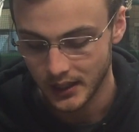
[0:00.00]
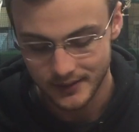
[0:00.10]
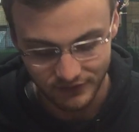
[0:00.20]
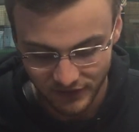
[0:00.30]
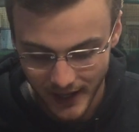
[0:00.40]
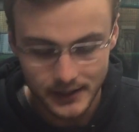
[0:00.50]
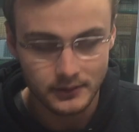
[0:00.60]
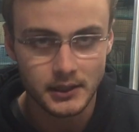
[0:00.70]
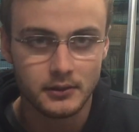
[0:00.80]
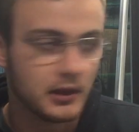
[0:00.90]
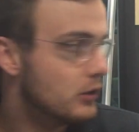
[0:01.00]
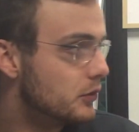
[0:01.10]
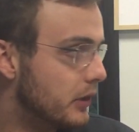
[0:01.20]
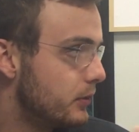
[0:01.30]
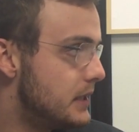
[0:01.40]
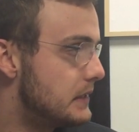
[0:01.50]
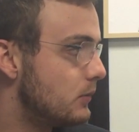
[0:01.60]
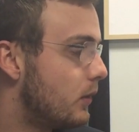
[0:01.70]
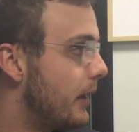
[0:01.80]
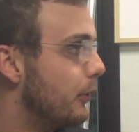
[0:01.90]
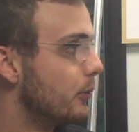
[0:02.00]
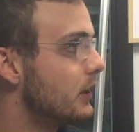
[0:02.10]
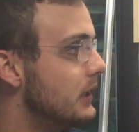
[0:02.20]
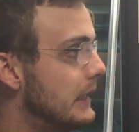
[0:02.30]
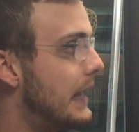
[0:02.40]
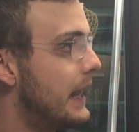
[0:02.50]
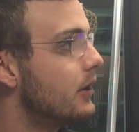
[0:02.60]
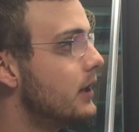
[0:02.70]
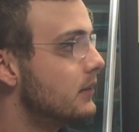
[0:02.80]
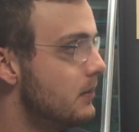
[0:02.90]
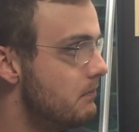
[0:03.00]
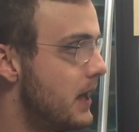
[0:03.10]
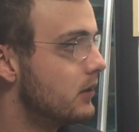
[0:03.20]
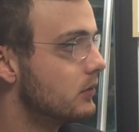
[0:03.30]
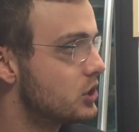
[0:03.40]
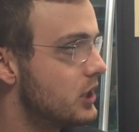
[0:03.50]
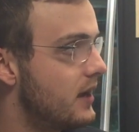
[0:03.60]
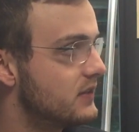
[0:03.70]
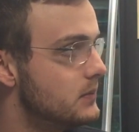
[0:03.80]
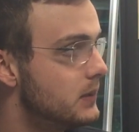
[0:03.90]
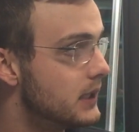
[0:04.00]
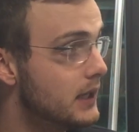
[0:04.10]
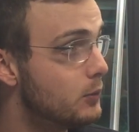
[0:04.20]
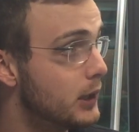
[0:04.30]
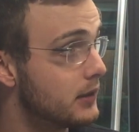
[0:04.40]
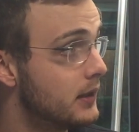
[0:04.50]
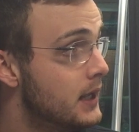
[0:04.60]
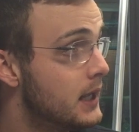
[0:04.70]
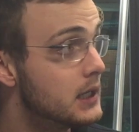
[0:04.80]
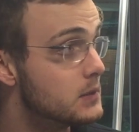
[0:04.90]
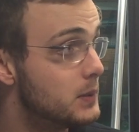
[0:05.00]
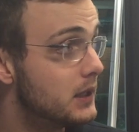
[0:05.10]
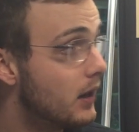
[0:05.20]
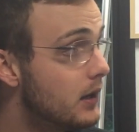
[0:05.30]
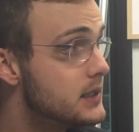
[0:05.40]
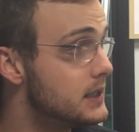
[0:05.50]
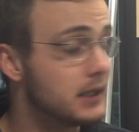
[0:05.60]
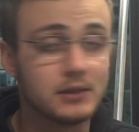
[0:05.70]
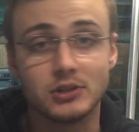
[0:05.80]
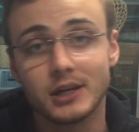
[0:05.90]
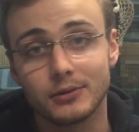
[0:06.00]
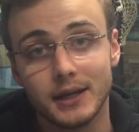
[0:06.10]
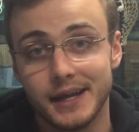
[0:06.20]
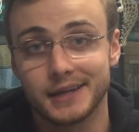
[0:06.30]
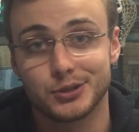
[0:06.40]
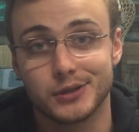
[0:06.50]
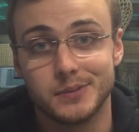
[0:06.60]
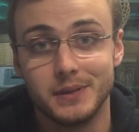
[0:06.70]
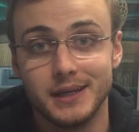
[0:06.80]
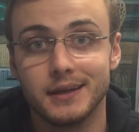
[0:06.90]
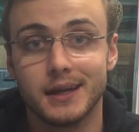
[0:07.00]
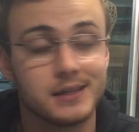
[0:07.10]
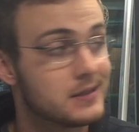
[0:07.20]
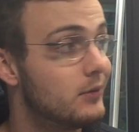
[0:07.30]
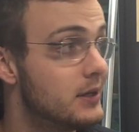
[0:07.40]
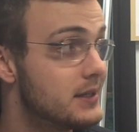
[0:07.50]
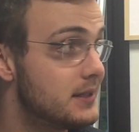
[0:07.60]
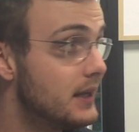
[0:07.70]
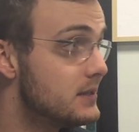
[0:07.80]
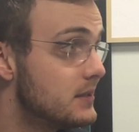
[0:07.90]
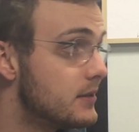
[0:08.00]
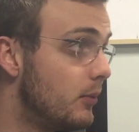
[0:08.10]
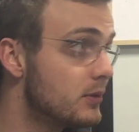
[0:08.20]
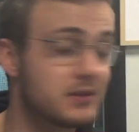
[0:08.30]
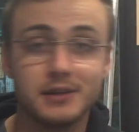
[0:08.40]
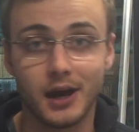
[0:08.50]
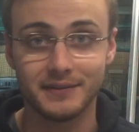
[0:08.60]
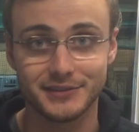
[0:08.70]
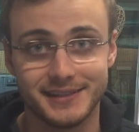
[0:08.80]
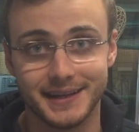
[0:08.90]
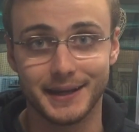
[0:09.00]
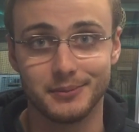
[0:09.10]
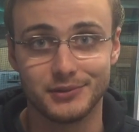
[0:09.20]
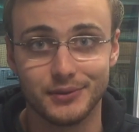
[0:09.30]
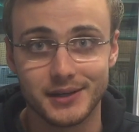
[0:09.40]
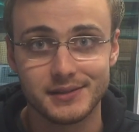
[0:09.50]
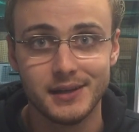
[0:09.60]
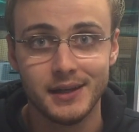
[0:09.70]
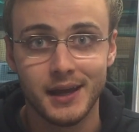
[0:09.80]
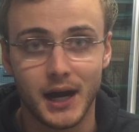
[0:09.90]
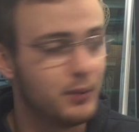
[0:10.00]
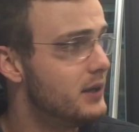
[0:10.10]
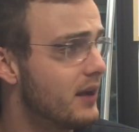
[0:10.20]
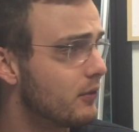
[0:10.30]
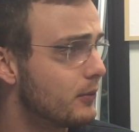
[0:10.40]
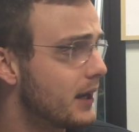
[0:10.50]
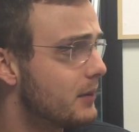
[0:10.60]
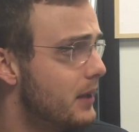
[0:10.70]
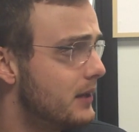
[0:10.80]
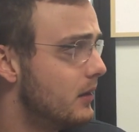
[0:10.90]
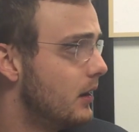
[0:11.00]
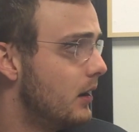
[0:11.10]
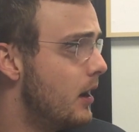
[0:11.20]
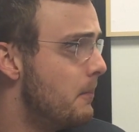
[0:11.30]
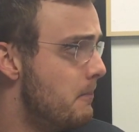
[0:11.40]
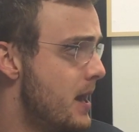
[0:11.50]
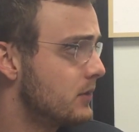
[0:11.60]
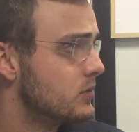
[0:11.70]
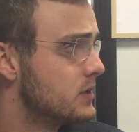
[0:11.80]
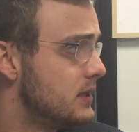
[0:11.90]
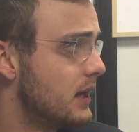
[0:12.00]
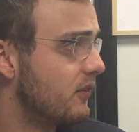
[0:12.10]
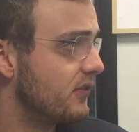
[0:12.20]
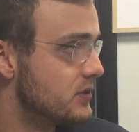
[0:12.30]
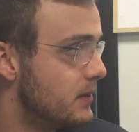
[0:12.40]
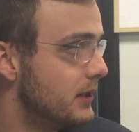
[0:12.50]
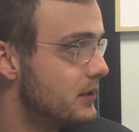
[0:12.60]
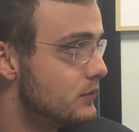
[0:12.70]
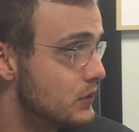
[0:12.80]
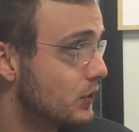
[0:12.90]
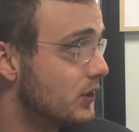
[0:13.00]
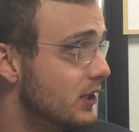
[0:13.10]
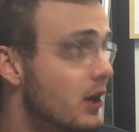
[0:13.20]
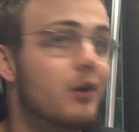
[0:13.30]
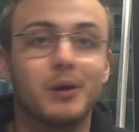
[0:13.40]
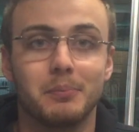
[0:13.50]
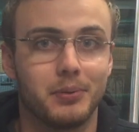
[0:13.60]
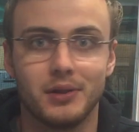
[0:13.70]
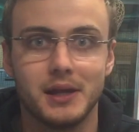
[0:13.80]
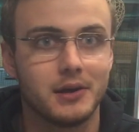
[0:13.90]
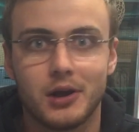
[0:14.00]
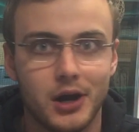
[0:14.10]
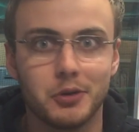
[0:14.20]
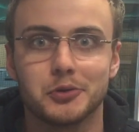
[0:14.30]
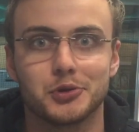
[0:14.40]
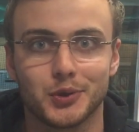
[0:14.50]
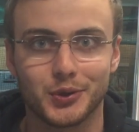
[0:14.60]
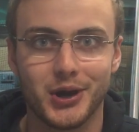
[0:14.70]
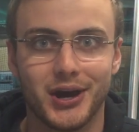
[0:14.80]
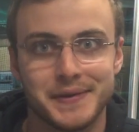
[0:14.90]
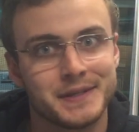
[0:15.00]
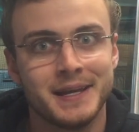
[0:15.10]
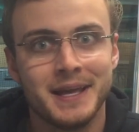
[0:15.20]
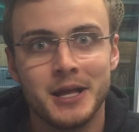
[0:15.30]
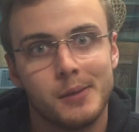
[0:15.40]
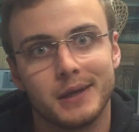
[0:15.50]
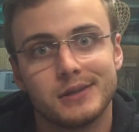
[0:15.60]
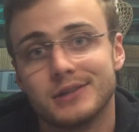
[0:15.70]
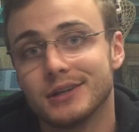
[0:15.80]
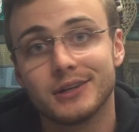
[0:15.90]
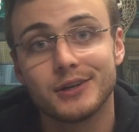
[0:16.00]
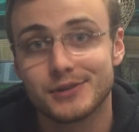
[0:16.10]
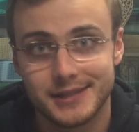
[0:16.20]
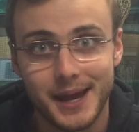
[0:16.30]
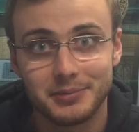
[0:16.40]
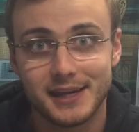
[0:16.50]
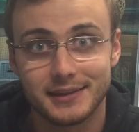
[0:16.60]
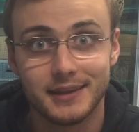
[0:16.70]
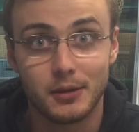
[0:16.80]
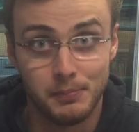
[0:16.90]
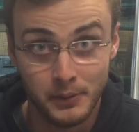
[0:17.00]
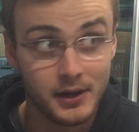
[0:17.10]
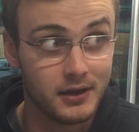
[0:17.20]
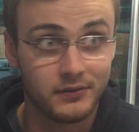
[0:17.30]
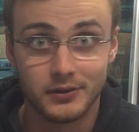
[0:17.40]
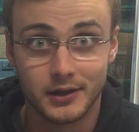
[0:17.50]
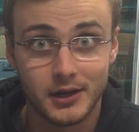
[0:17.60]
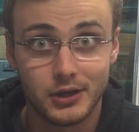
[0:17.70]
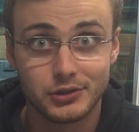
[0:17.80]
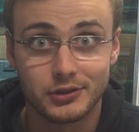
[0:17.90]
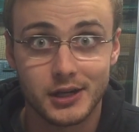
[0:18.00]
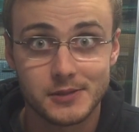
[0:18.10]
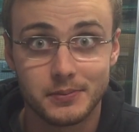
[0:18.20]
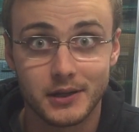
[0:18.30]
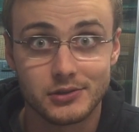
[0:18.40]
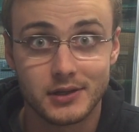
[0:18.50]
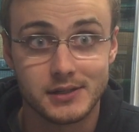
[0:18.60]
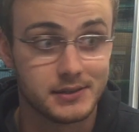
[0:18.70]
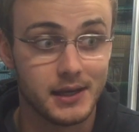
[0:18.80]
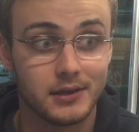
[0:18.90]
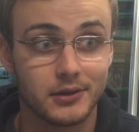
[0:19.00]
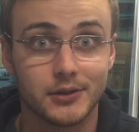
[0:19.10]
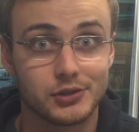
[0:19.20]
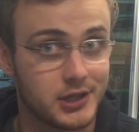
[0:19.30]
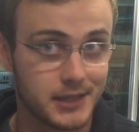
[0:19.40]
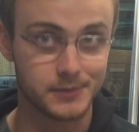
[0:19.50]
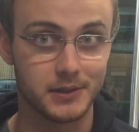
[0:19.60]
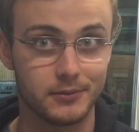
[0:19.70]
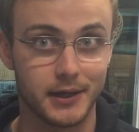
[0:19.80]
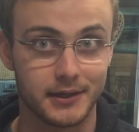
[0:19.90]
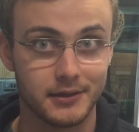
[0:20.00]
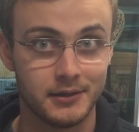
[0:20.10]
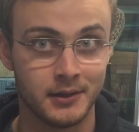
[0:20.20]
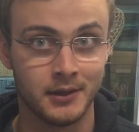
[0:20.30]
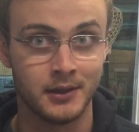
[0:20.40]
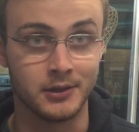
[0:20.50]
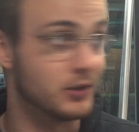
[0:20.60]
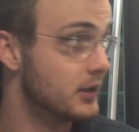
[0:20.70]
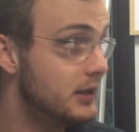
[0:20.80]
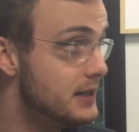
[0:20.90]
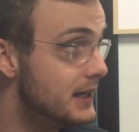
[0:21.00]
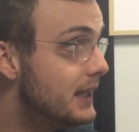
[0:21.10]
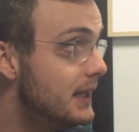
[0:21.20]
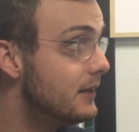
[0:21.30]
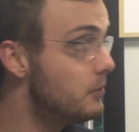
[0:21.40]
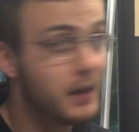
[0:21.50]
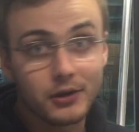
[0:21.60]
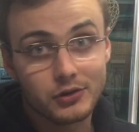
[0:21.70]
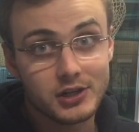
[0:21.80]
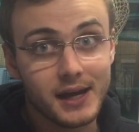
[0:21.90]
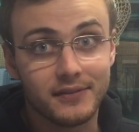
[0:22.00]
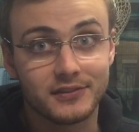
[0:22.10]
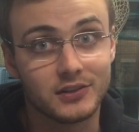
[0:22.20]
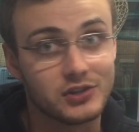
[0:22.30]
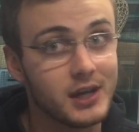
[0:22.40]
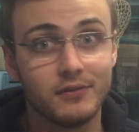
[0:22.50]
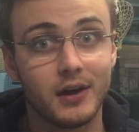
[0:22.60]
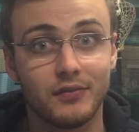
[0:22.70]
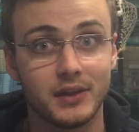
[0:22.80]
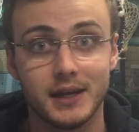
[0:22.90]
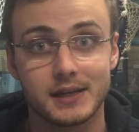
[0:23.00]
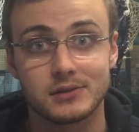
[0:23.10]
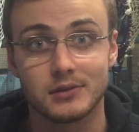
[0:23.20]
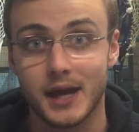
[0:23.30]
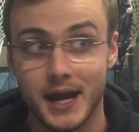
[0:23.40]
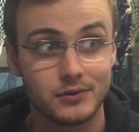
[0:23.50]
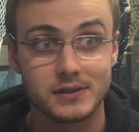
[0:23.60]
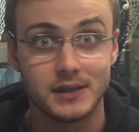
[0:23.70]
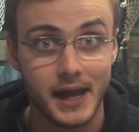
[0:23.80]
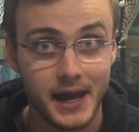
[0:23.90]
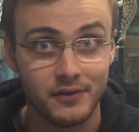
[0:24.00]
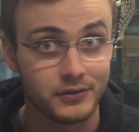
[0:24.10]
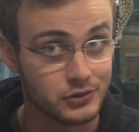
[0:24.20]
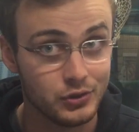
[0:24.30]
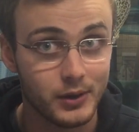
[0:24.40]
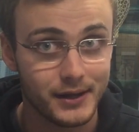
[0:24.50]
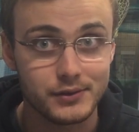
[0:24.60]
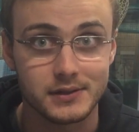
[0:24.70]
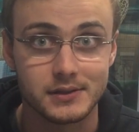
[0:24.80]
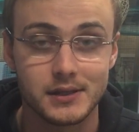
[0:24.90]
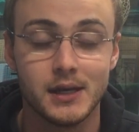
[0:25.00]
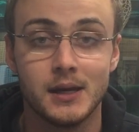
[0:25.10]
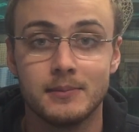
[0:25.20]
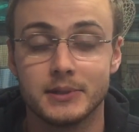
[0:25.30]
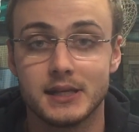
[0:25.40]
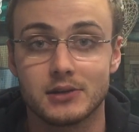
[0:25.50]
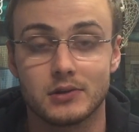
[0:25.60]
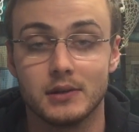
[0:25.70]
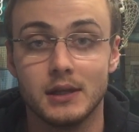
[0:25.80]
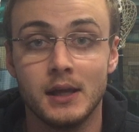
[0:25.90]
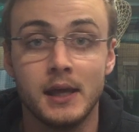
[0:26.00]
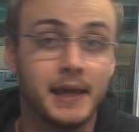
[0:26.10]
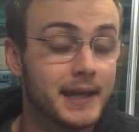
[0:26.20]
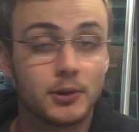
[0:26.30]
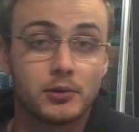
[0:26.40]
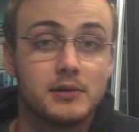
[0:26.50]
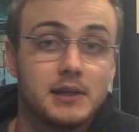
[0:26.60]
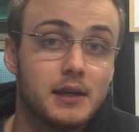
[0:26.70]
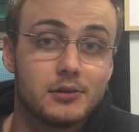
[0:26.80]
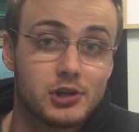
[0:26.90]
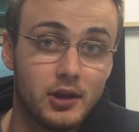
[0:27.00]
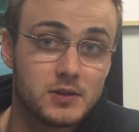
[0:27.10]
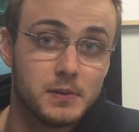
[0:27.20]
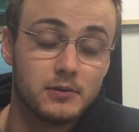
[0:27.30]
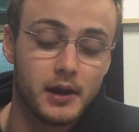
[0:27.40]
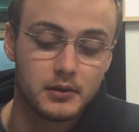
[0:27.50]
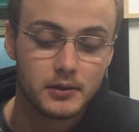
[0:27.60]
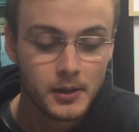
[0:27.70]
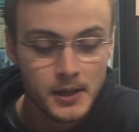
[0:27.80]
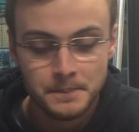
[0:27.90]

And then finally, the only reason why we're really carrying the metal shaft to begin with is because it can generate extra speed, and so in a sense, it's almost a novelty item to us. I would never recommend a metal stick for somebody who's looking to go and play college lacrosse, because you're going to go snap that thing. But if you're a college lacrosse player trying to set your own shot speed record, you're going to need a metal shaft to shave off that extra 1.5 ounces or 2 ounces potentially in order to hit your shot speed record.